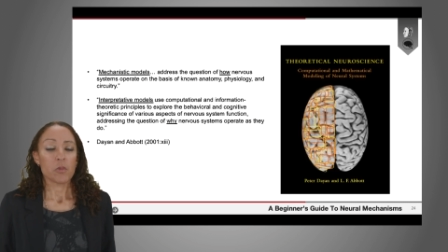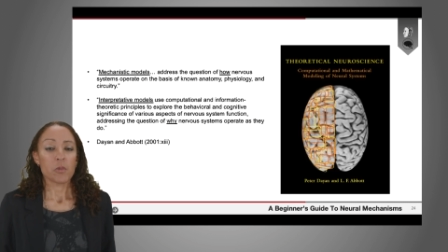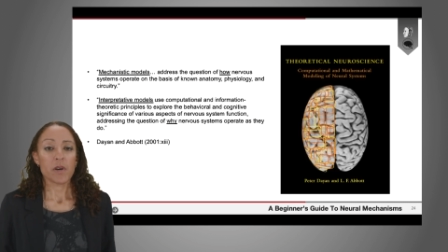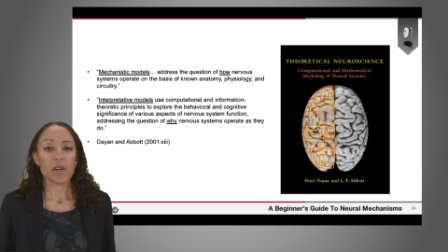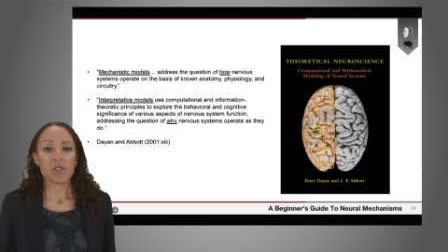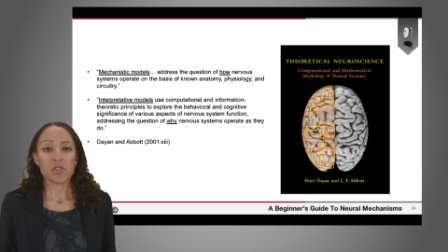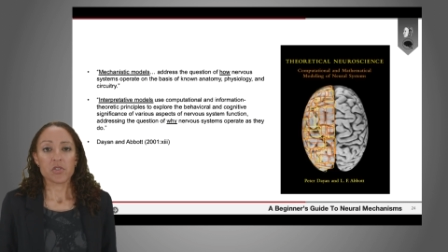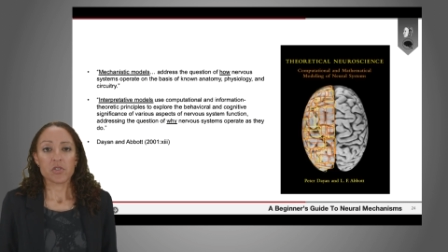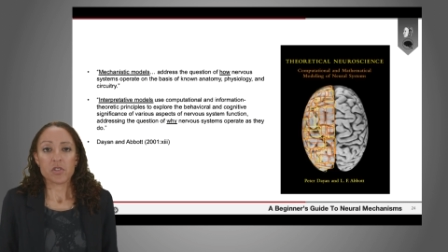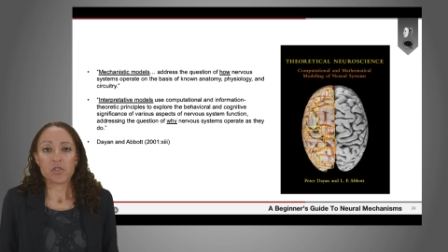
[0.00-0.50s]

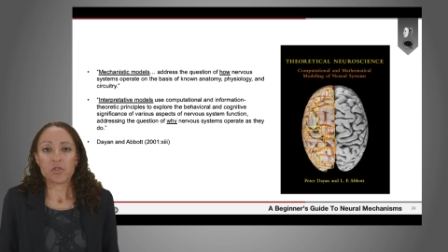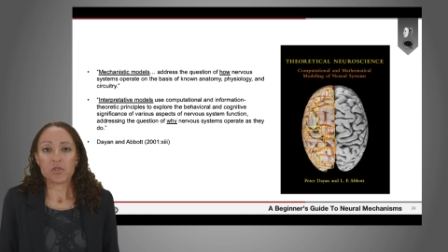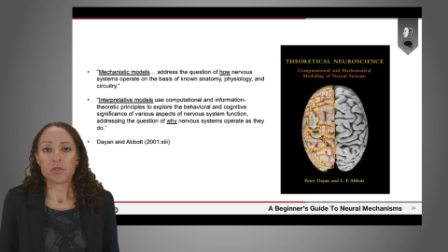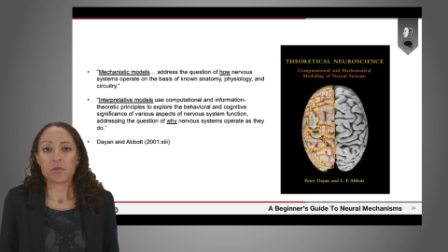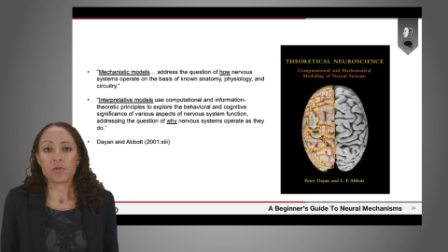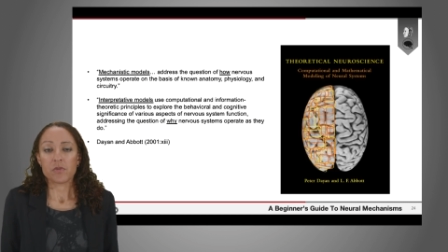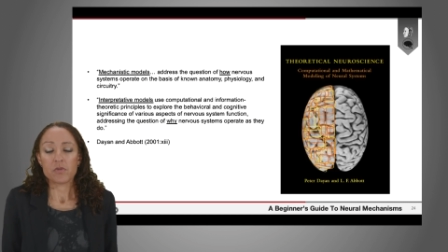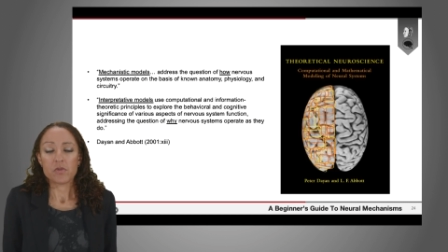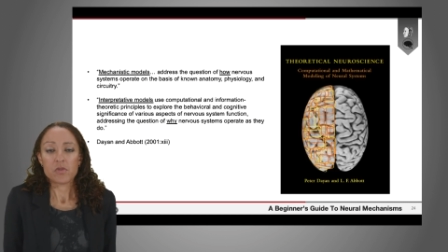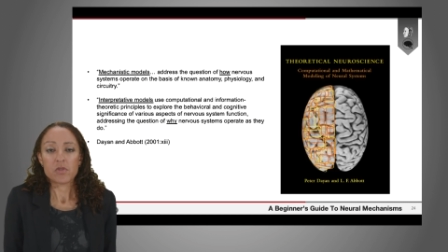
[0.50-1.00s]
which des
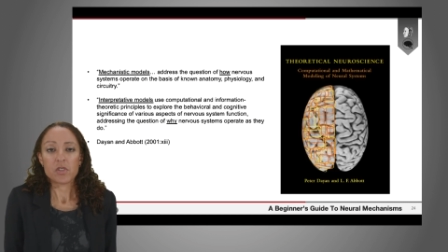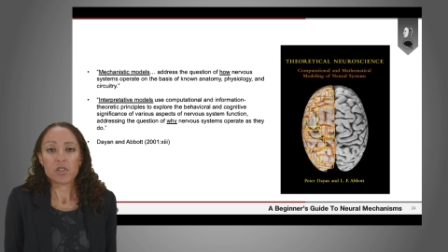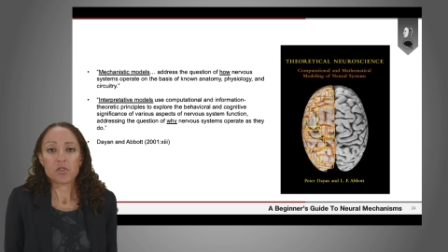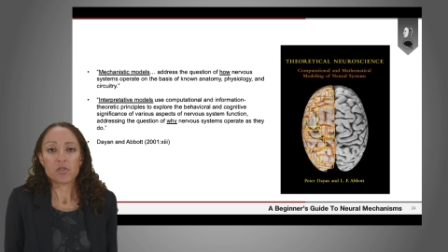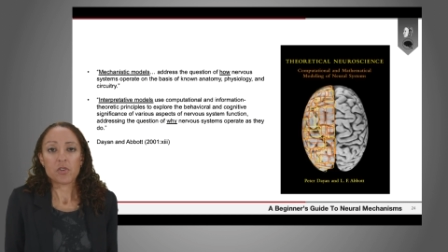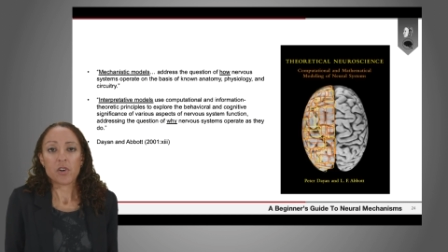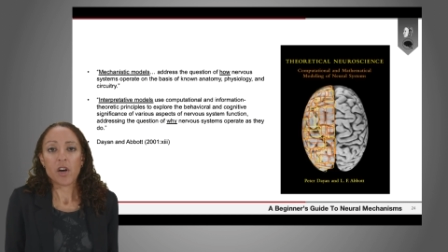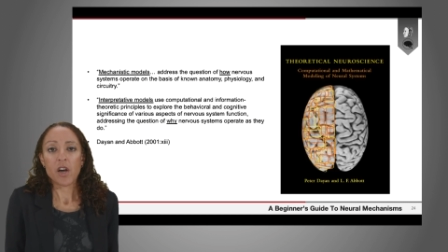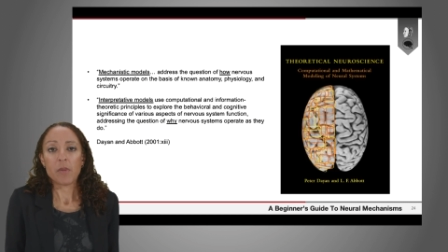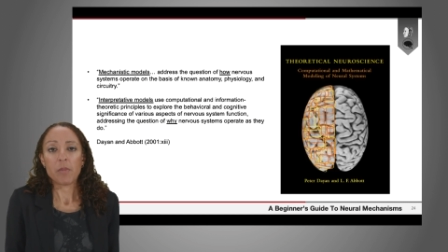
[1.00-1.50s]

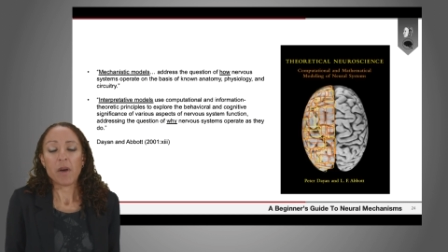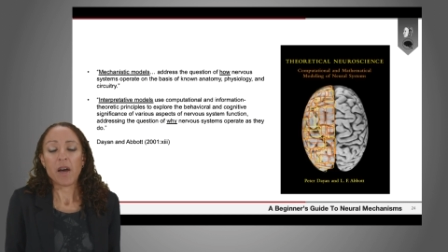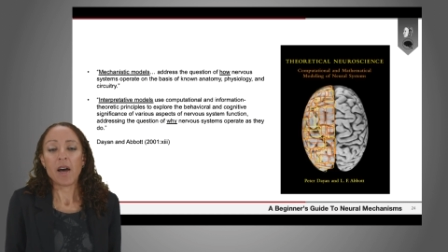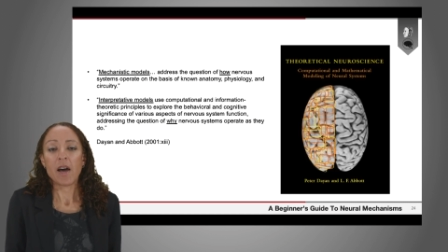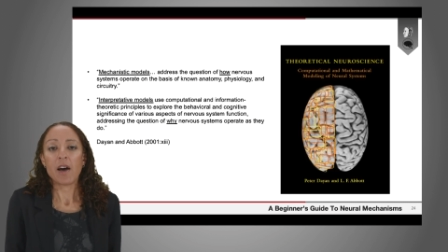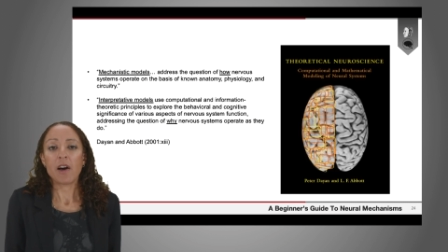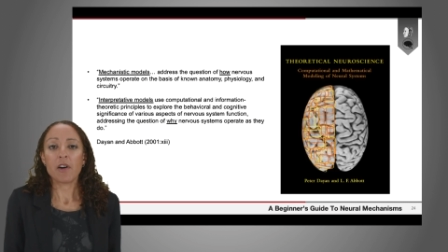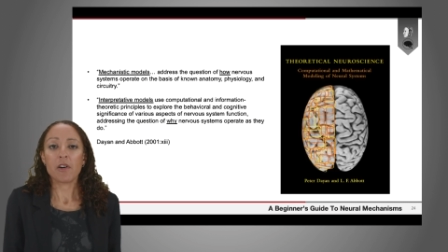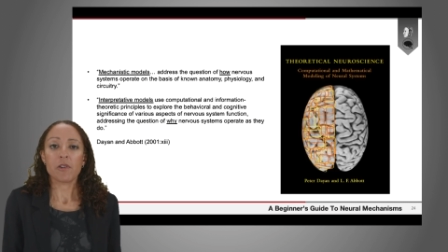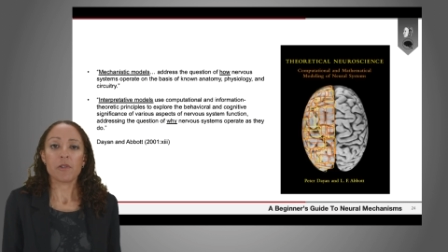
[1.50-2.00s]
describe
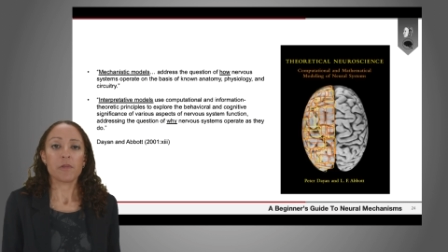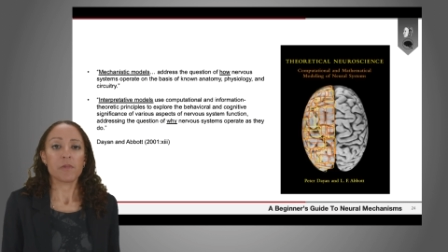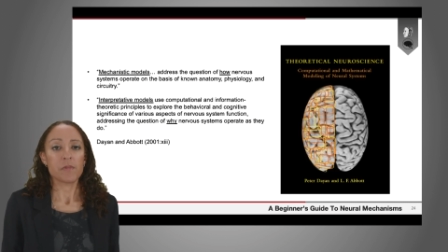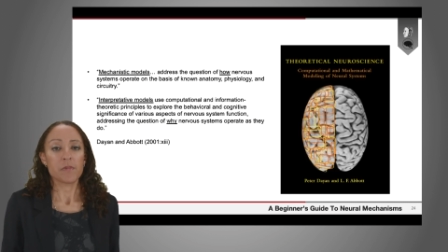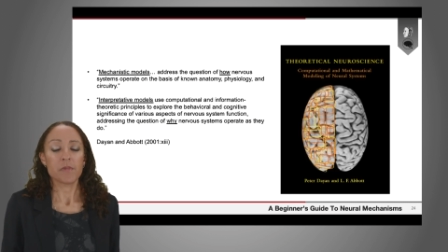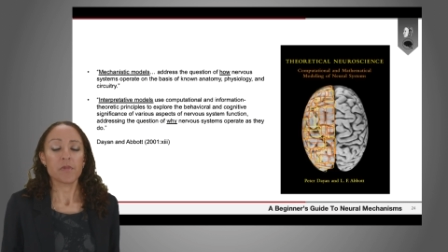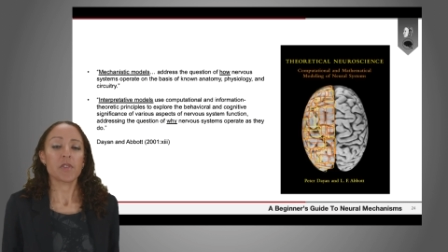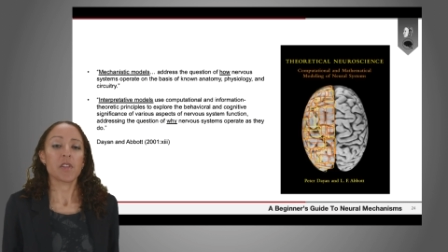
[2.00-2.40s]
how